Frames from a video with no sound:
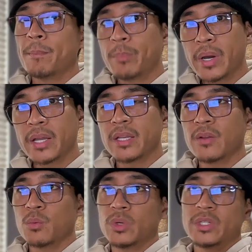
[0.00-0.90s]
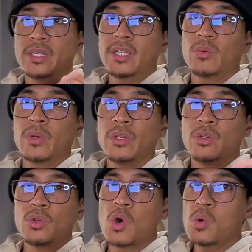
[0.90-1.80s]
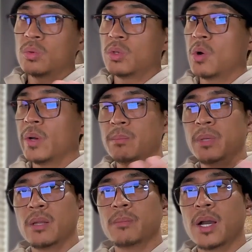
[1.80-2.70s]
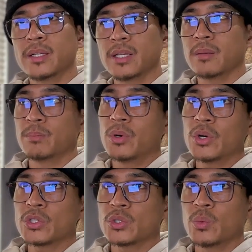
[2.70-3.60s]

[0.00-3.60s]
But we're dealing with no low and medium content books,